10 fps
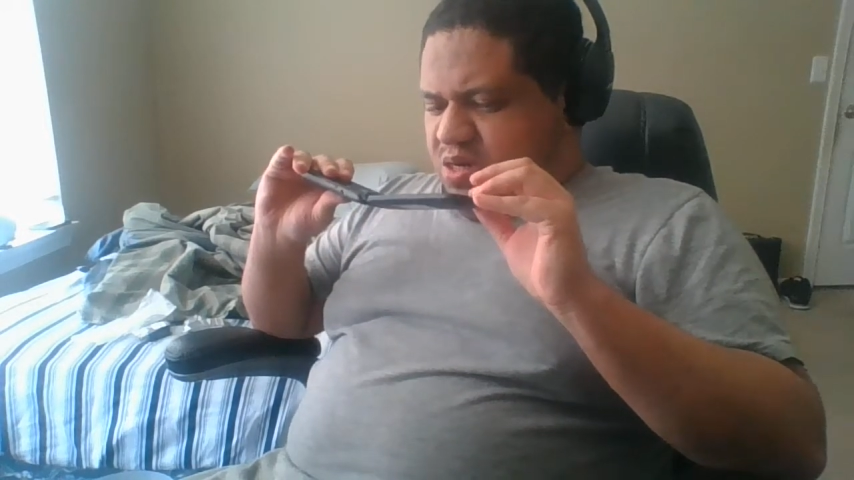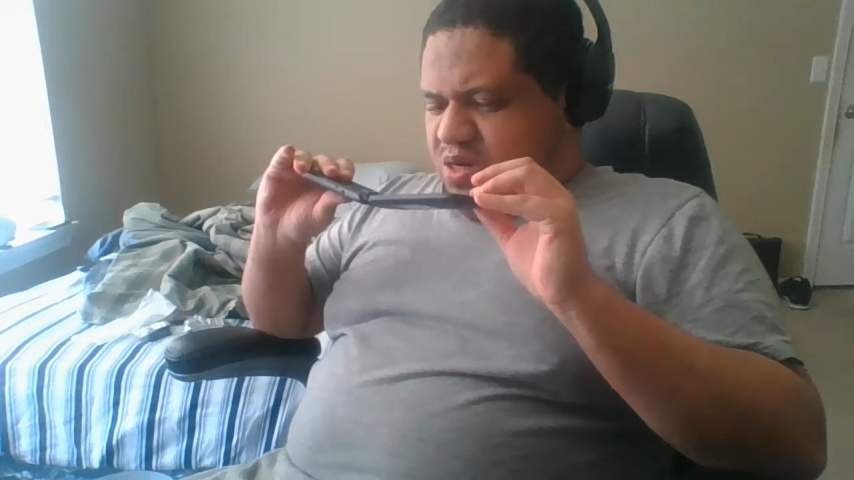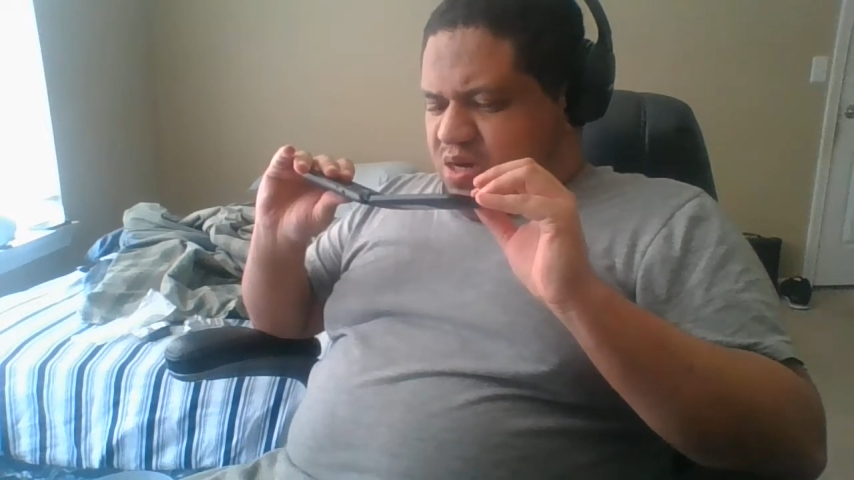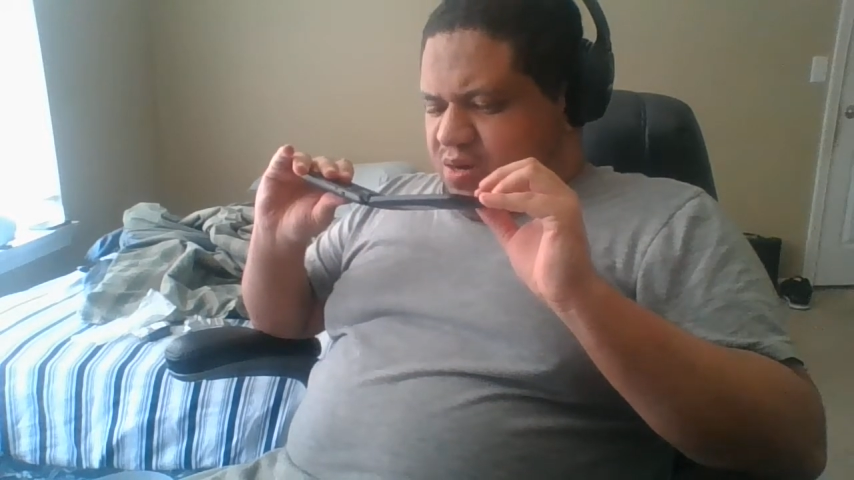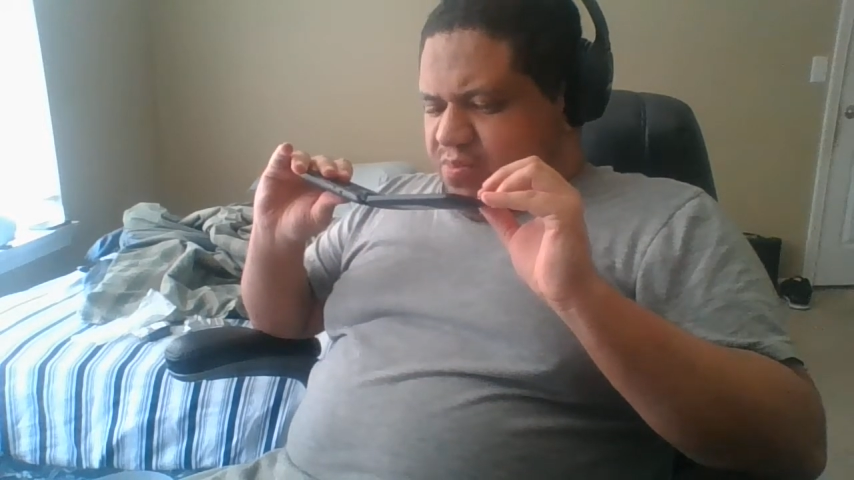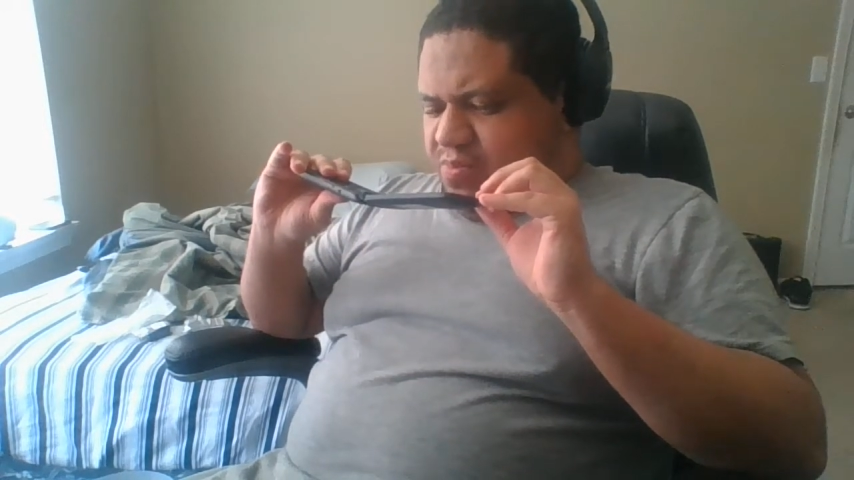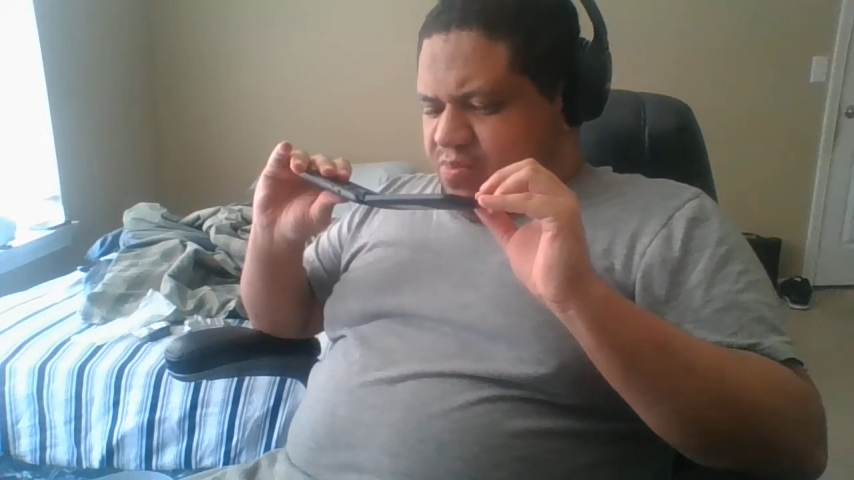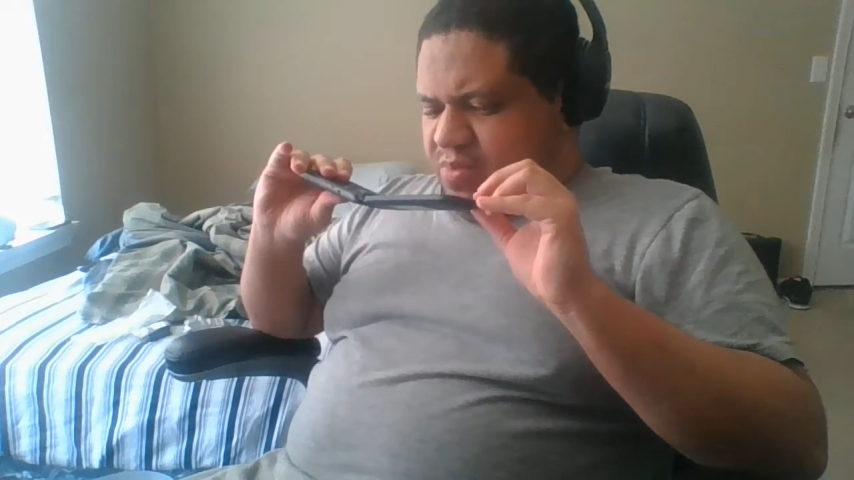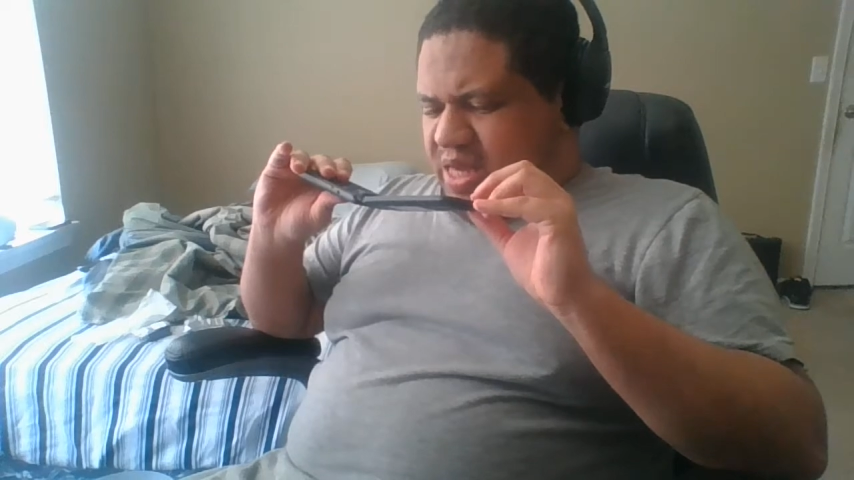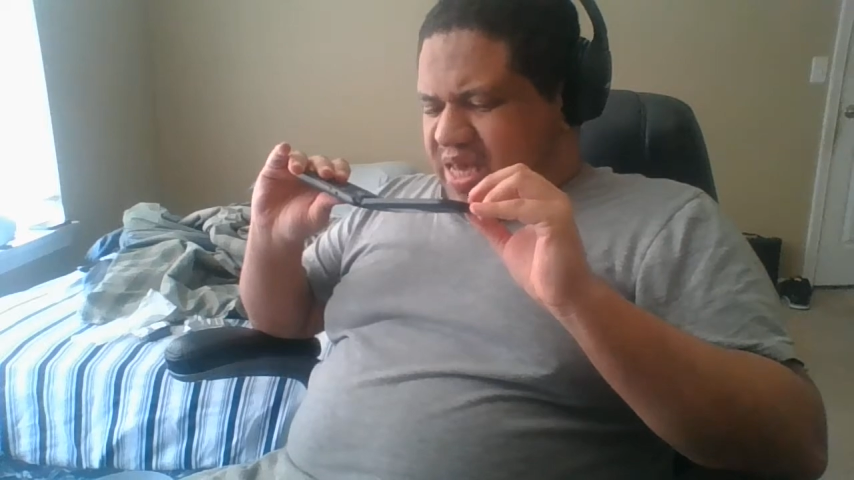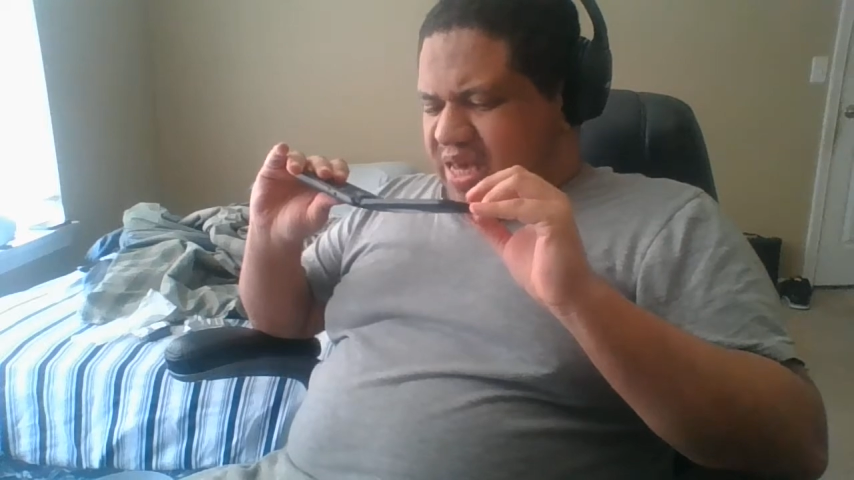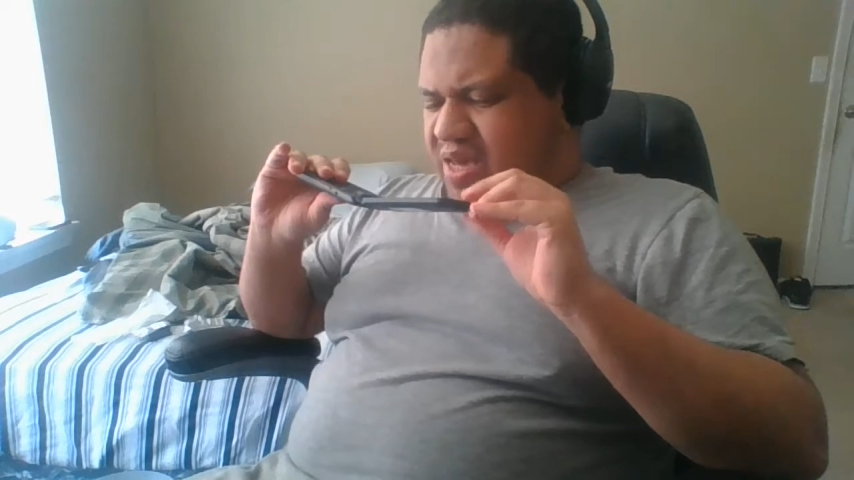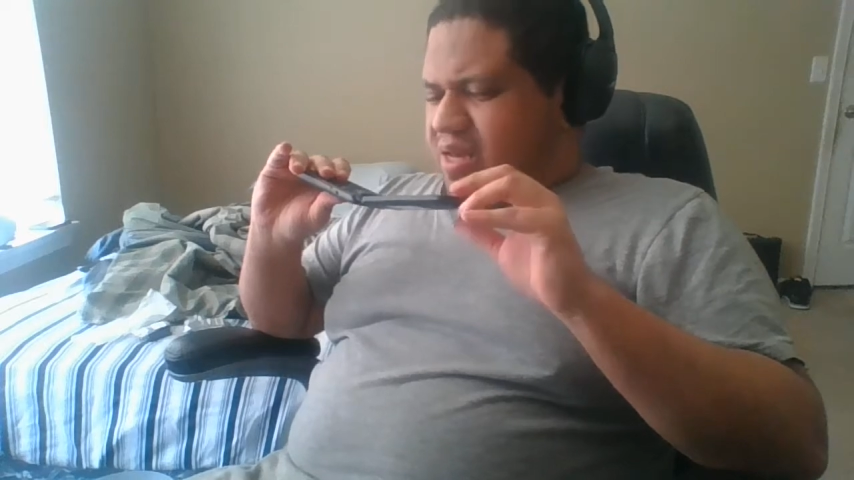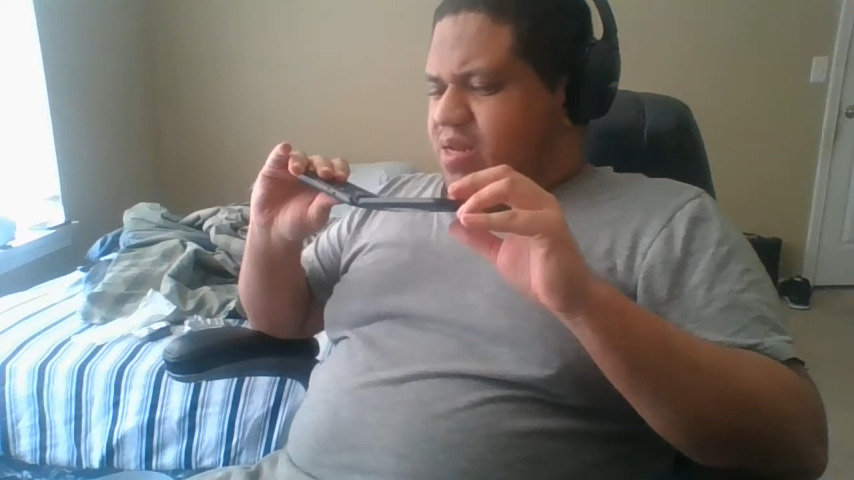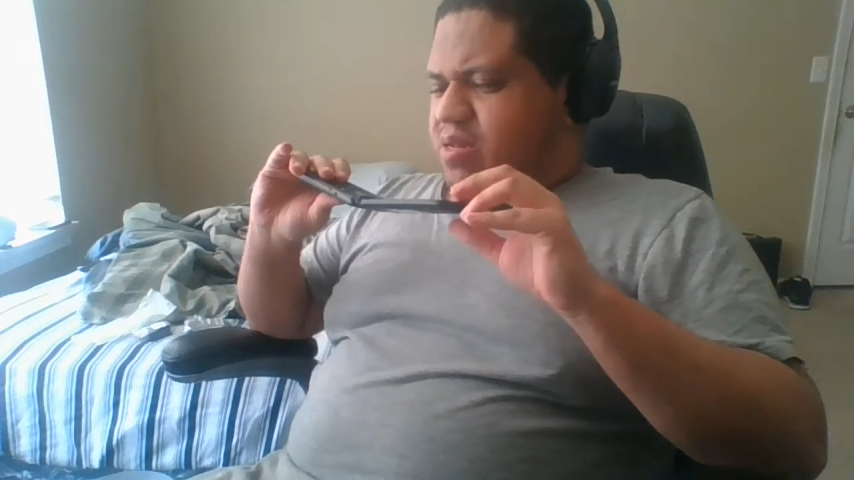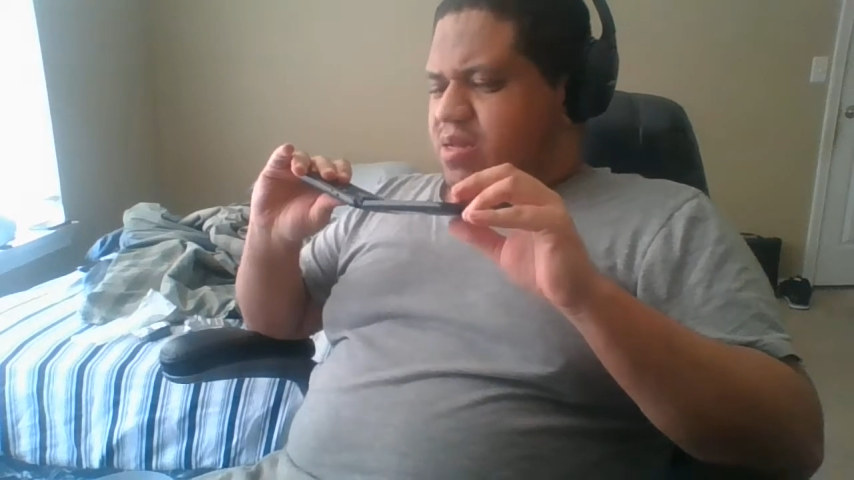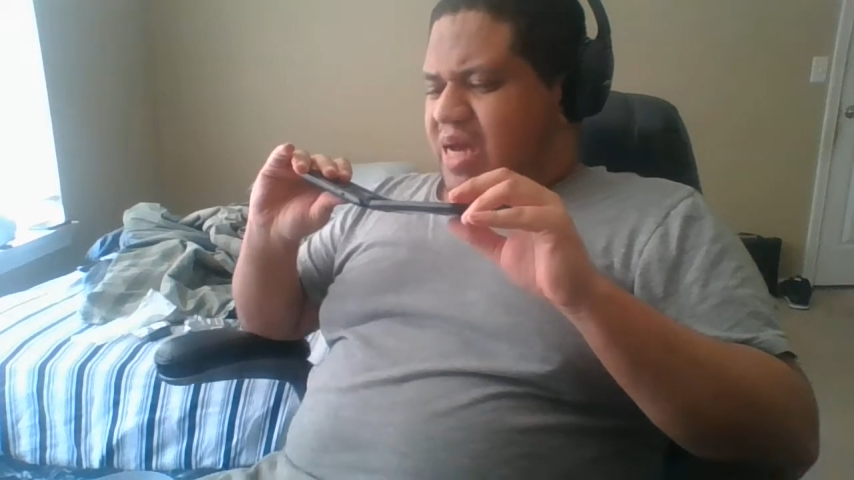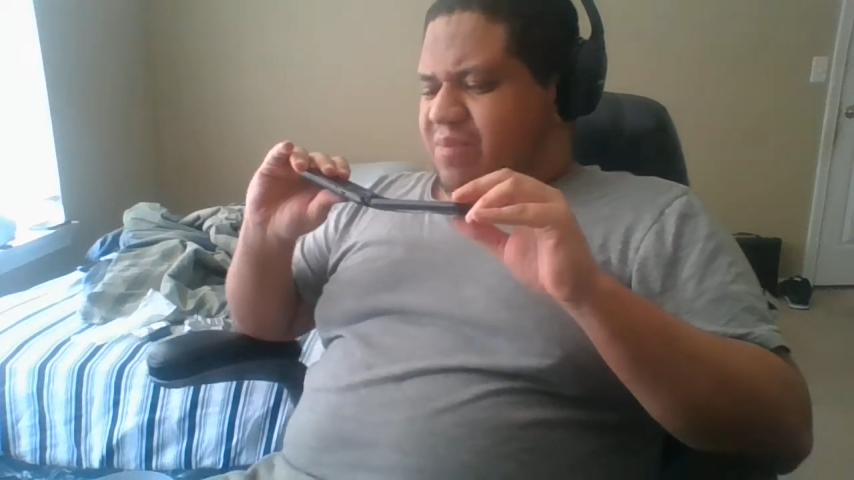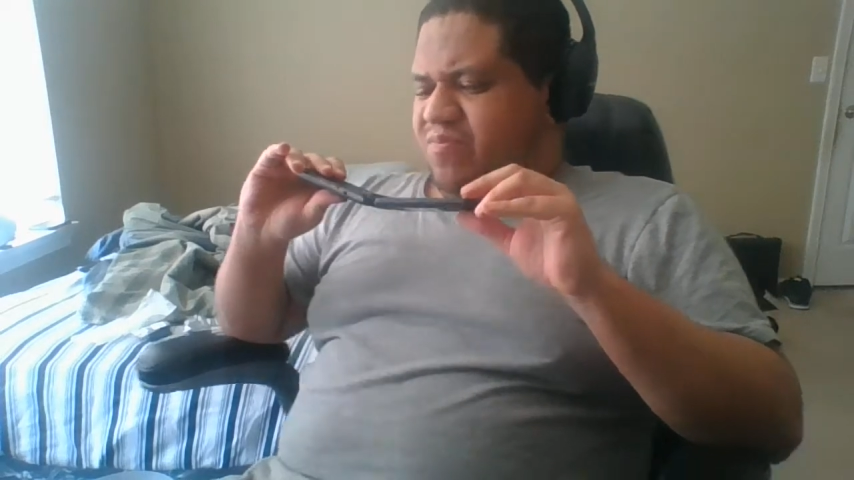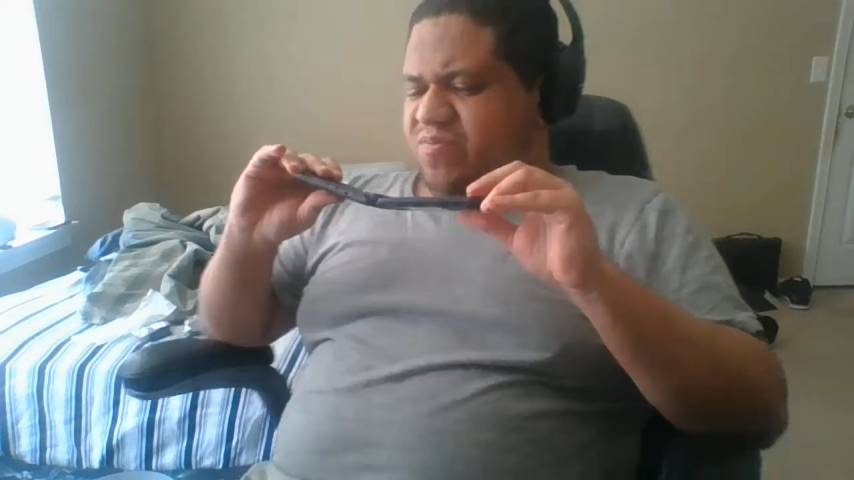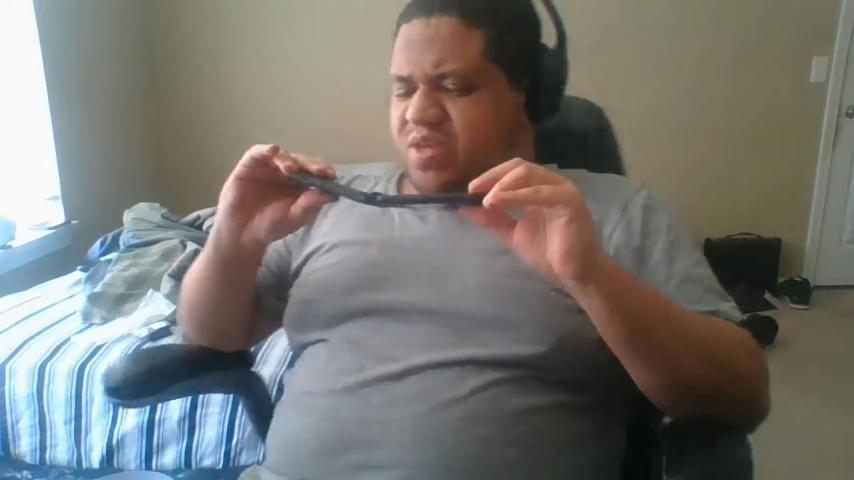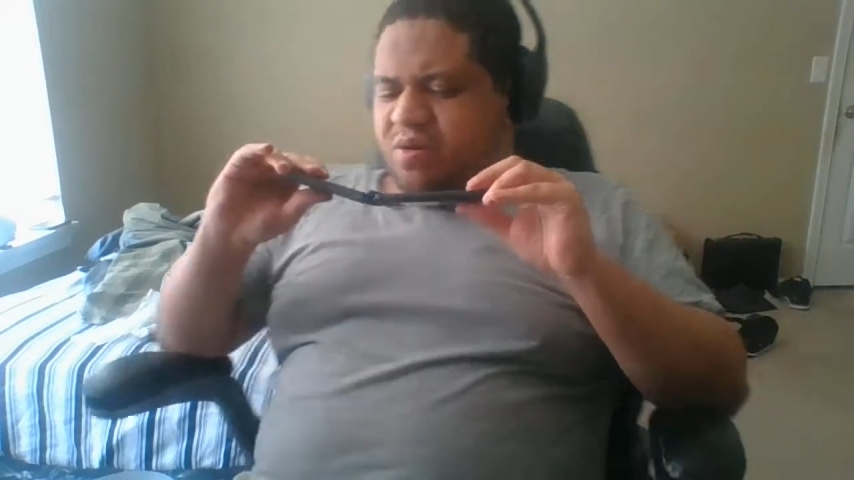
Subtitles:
And I'm,